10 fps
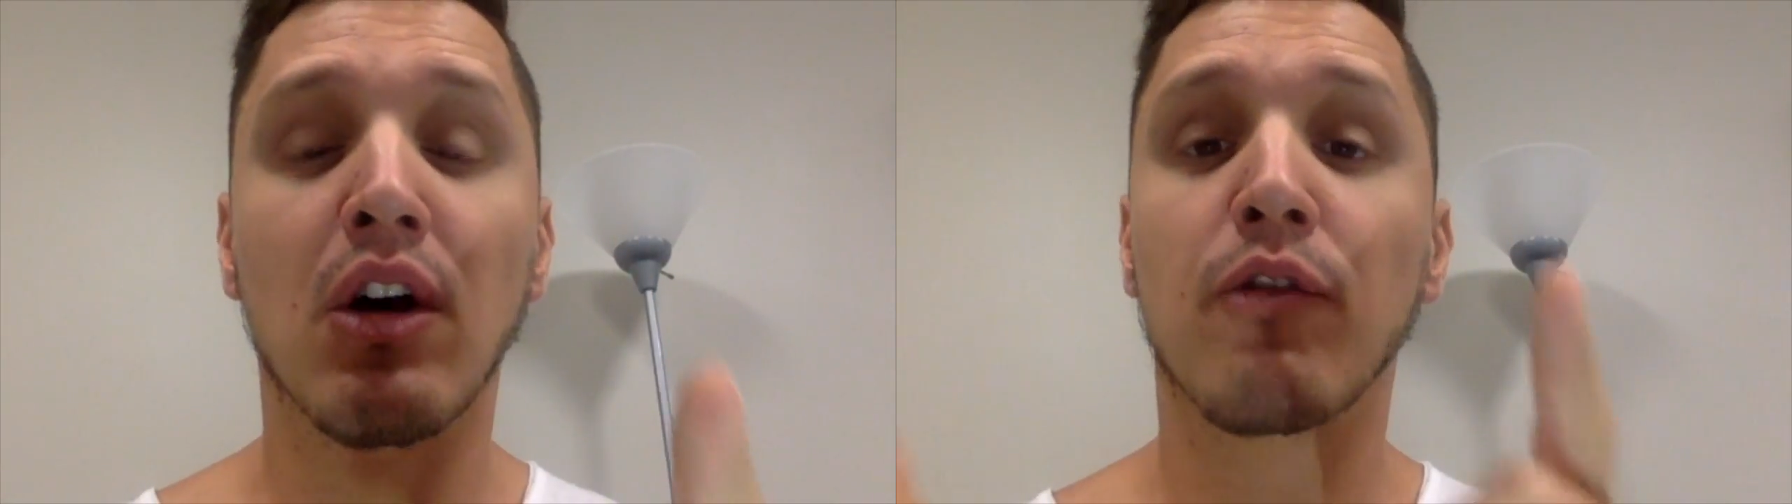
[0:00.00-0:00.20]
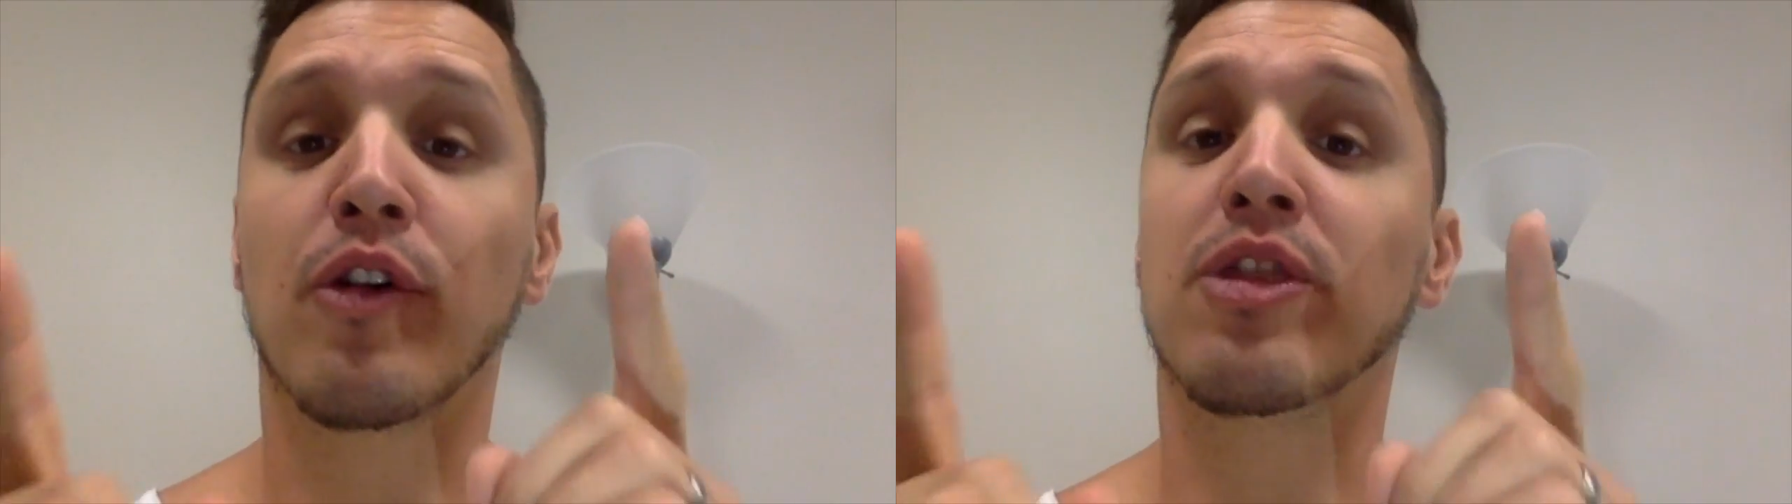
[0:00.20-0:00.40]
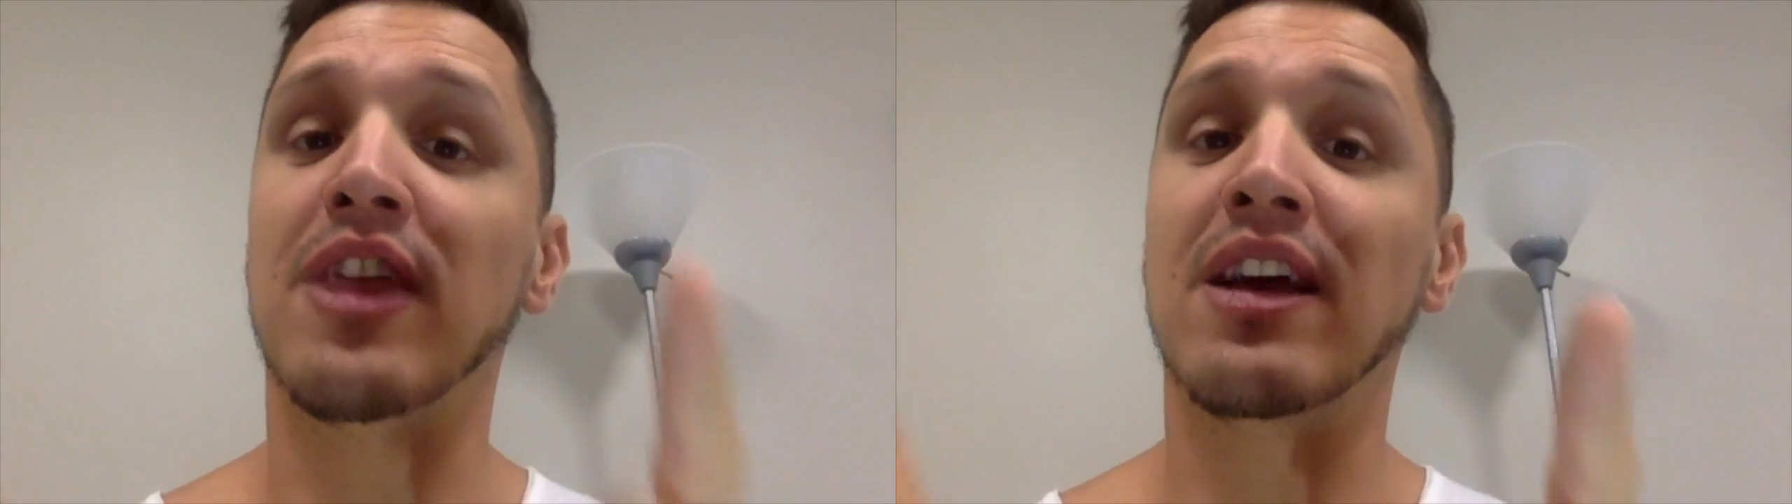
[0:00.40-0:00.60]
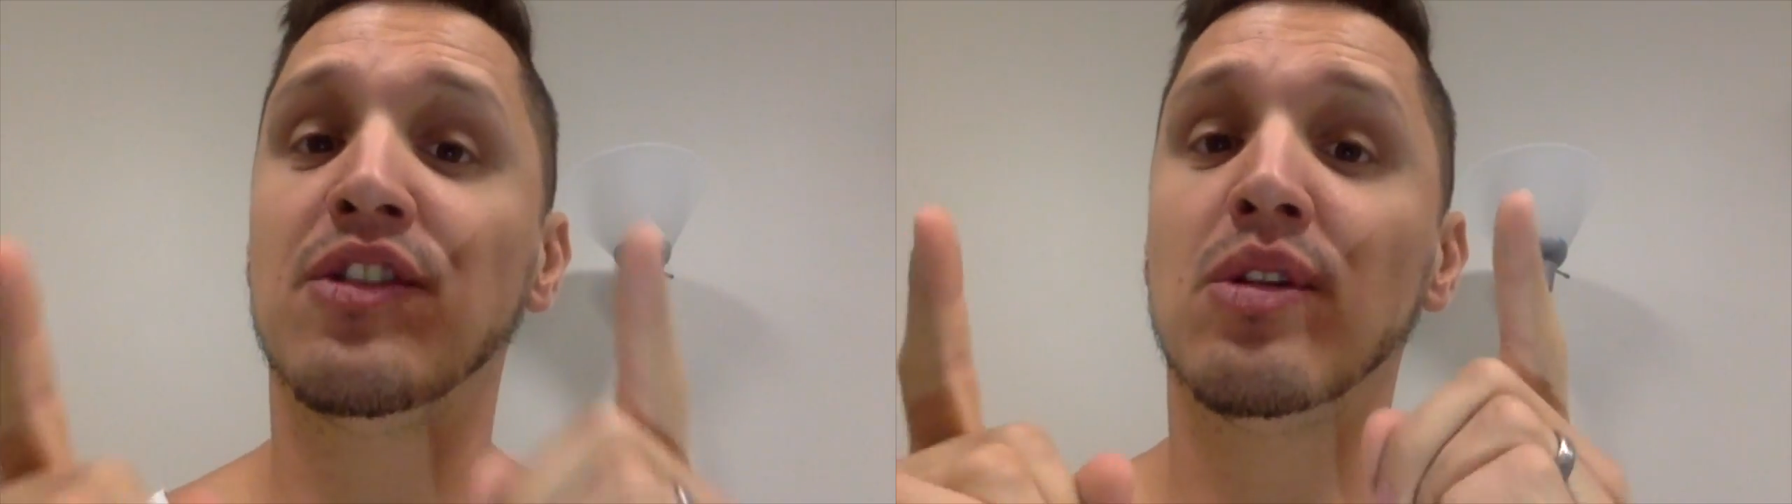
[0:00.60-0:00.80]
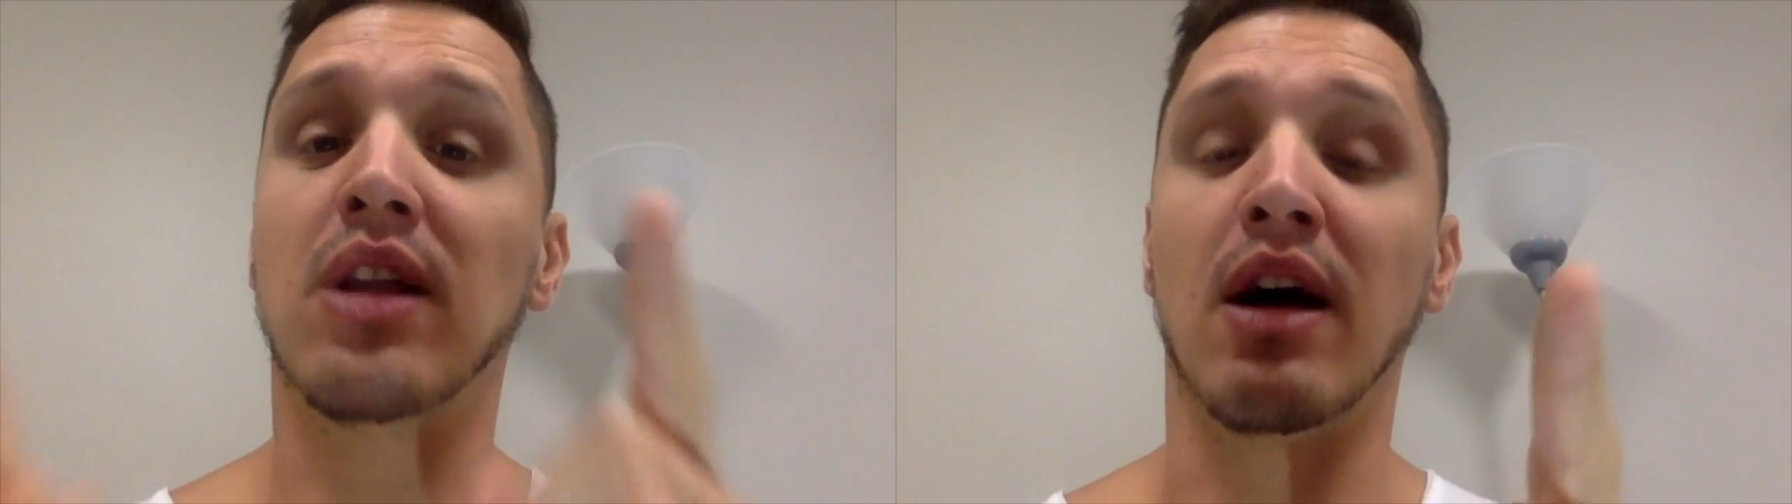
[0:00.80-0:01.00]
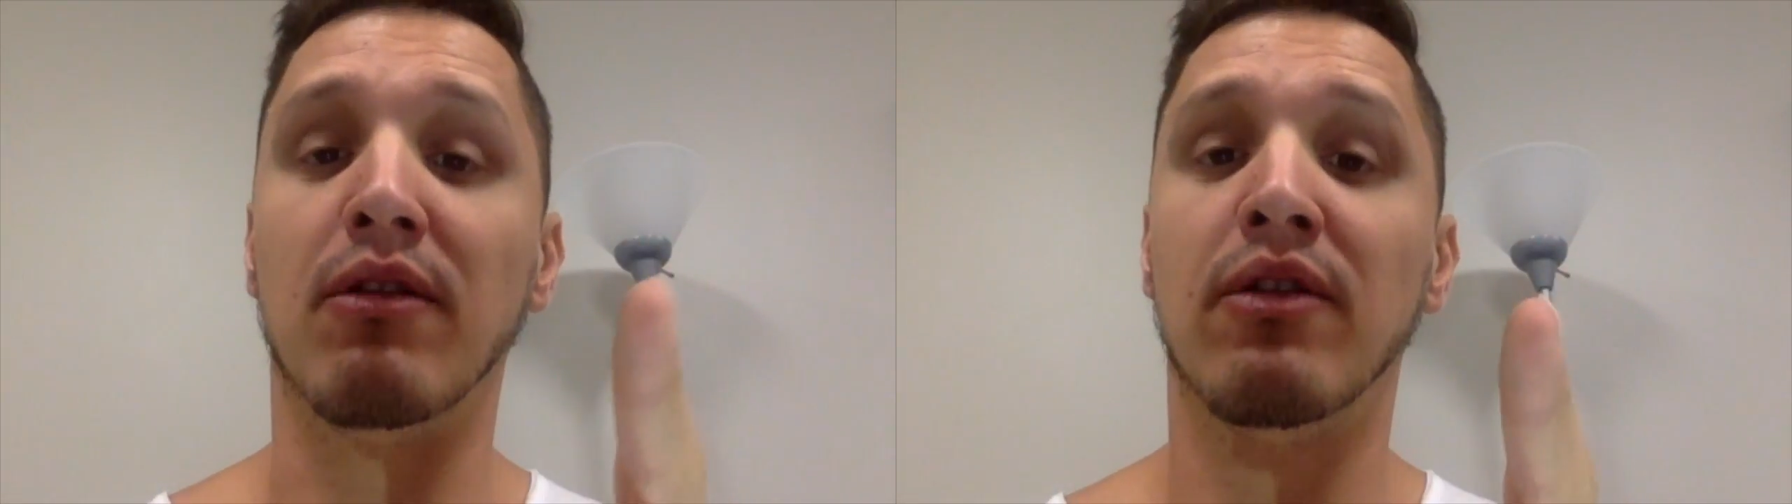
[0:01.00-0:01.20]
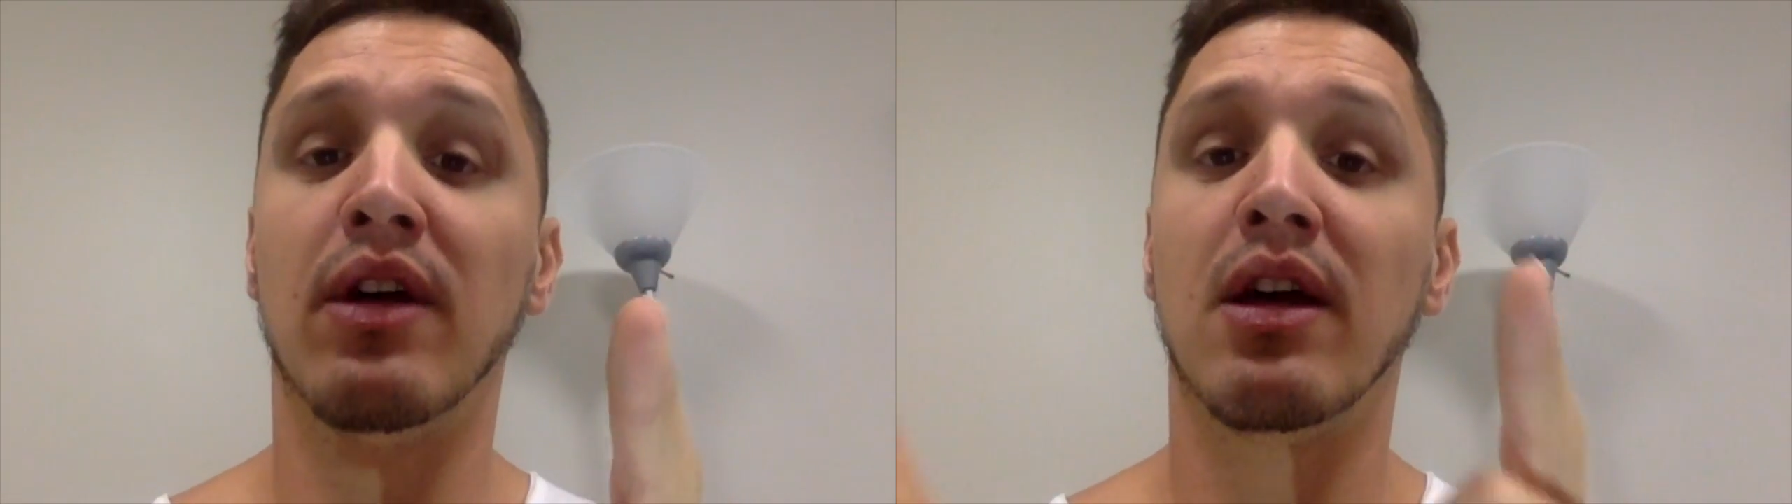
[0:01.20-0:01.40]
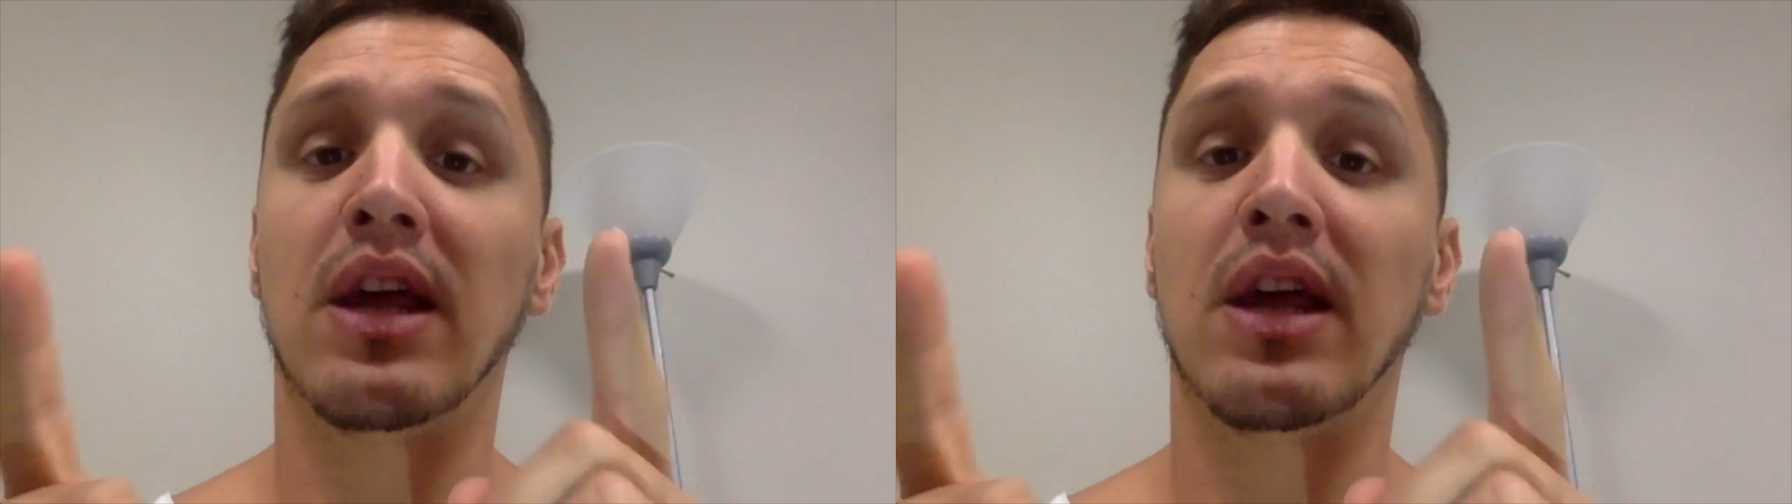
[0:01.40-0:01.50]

for things you love